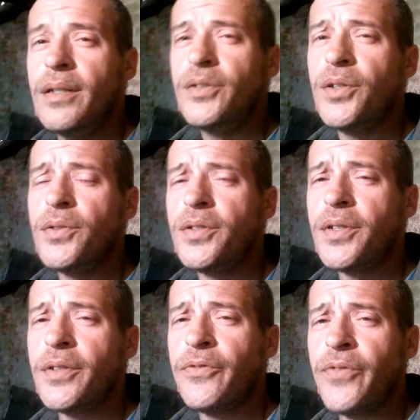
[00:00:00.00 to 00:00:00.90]
Joel
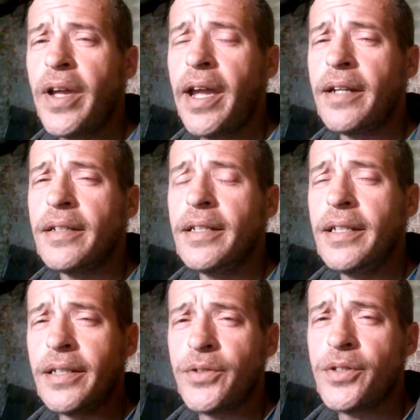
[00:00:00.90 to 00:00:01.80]
took a fan and
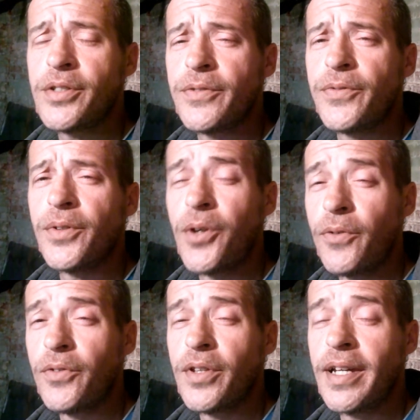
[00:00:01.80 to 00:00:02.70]
hit Christopher
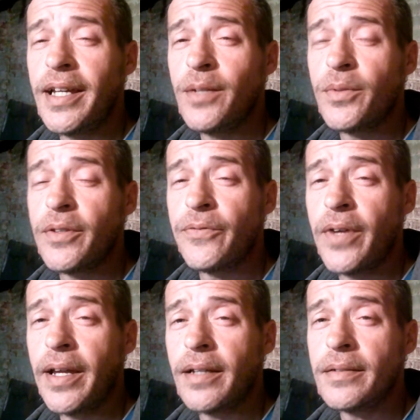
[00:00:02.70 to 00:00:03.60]
over the head with the
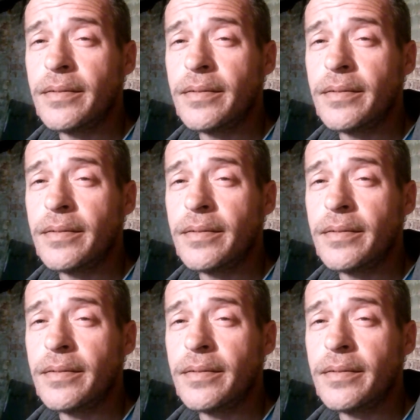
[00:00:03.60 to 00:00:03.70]
fan.